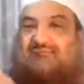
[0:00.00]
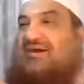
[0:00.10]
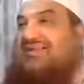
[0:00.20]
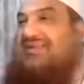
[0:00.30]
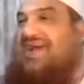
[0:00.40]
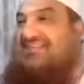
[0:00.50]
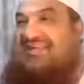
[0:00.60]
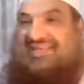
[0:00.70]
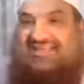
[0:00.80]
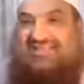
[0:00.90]
But in
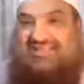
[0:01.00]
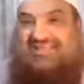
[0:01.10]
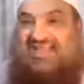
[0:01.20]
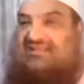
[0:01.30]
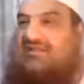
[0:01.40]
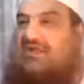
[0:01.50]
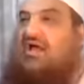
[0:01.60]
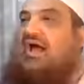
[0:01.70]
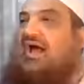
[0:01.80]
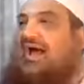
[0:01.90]
other cases, he said,
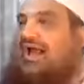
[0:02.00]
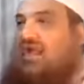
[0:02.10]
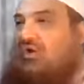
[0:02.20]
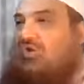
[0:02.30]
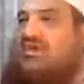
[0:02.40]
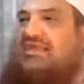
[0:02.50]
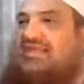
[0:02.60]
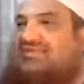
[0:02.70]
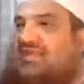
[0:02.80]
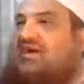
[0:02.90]
"Ala
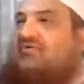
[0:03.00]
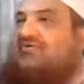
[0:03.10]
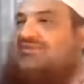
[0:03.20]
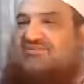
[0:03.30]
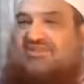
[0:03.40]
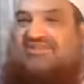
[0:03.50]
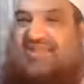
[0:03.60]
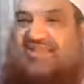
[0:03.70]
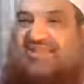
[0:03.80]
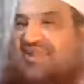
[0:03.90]
kulli sahwin sajdatan."